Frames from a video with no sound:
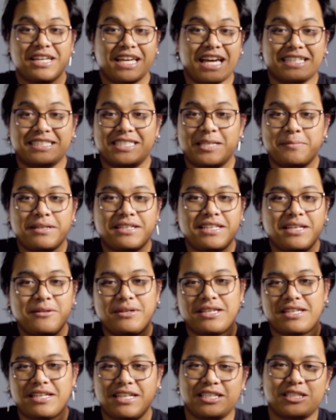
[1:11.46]
yeah, typically
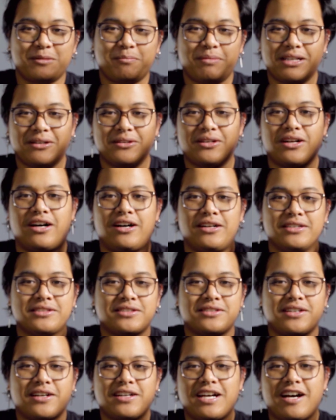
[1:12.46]
with each build, I'll
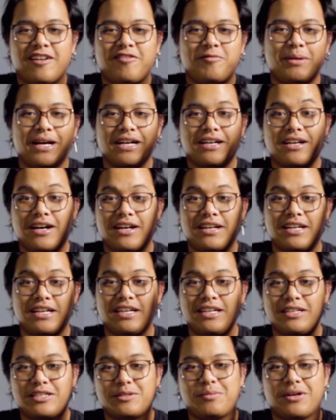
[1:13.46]
start off by cutting
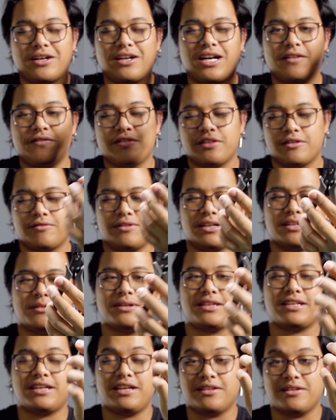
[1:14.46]
each part off of the runner
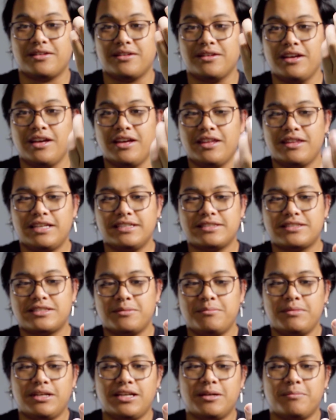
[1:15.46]
with either these
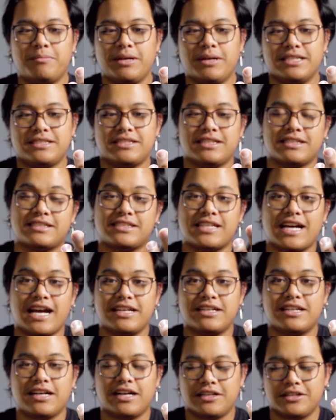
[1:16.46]
aMilla basic
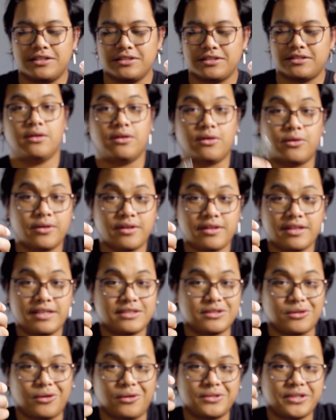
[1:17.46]
side cutters or
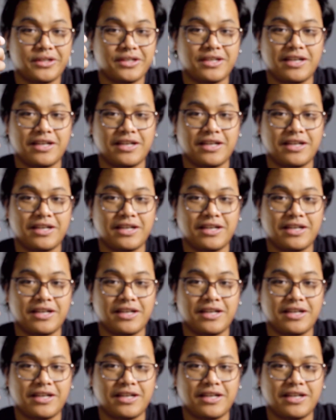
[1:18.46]
these older